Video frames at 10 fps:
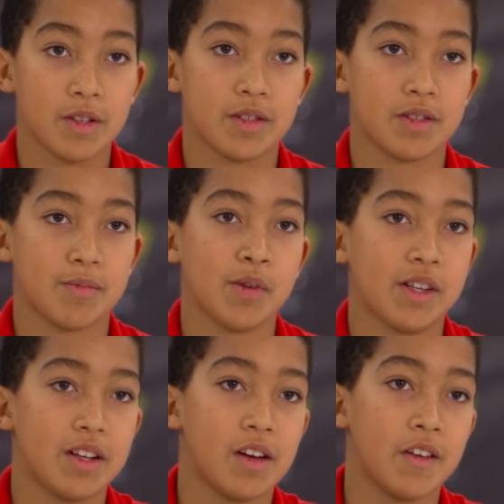was
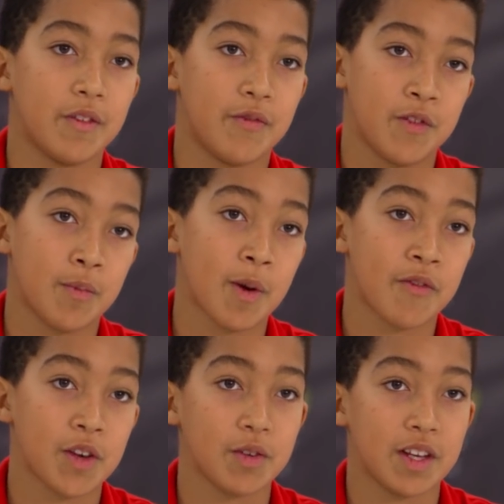put on the football
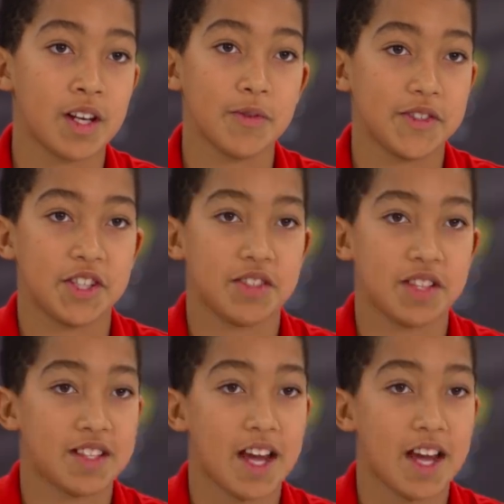field and it was just a